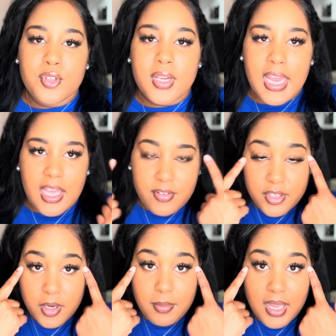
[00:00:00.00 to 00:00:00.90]
You can have it
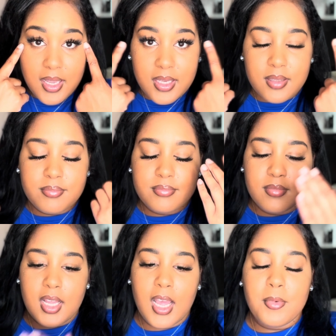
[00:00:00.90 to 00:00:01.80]
in your mind,
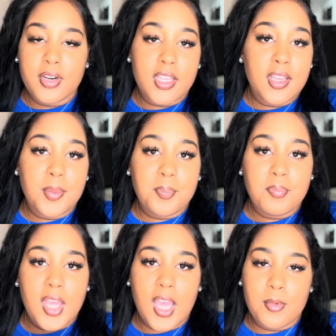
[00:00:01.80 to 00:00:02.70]
I'm going to get up,
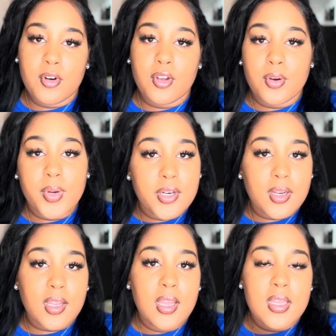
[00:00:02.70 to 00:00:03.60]
I'm going to go to
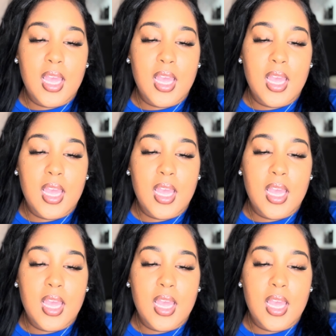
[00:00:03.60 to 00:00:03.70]
work, I'm